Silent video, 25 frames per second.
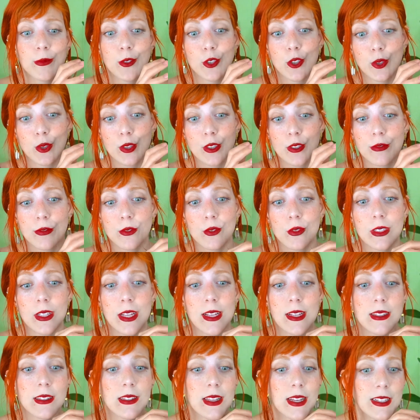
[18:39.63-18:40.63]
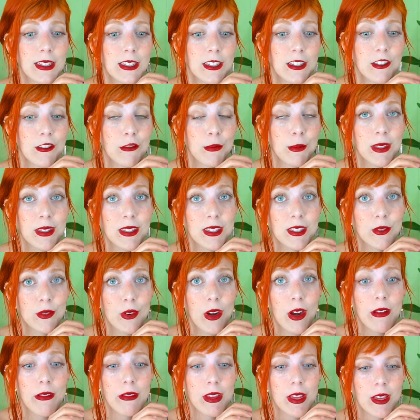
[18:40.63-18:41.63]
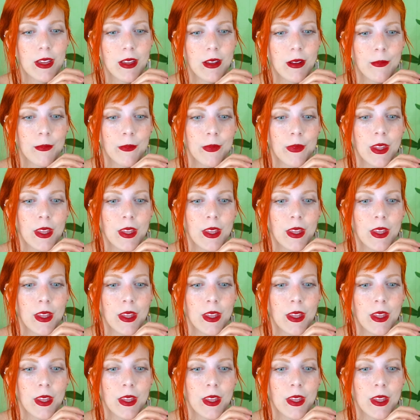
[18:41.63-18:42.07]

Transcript: dutifulness, achievement, striving,